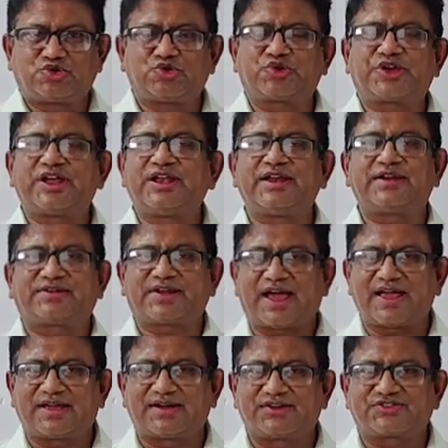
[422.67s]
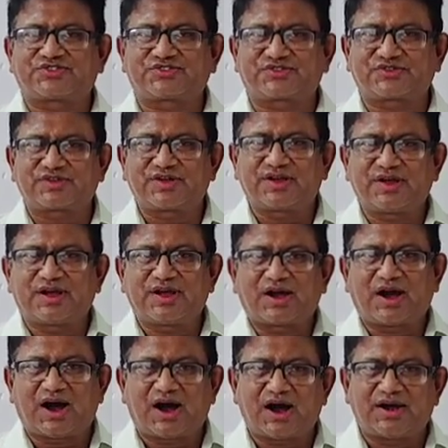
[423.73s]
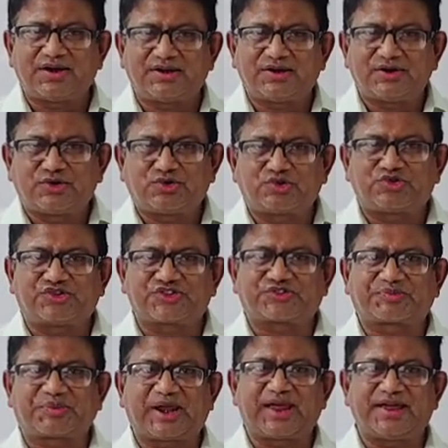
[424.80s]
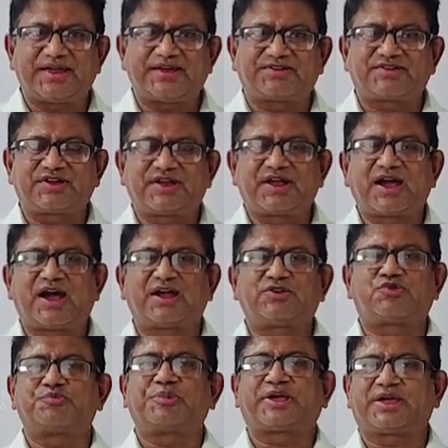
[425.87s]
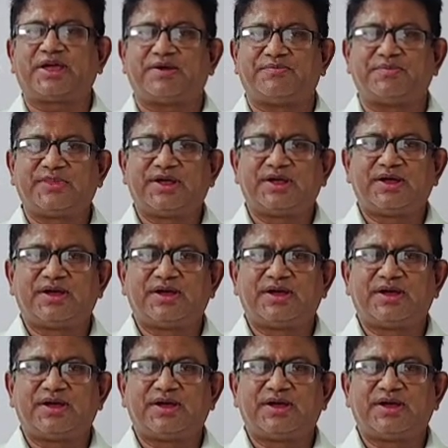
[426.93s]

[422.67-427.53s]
to kill a tiger and to display it and to become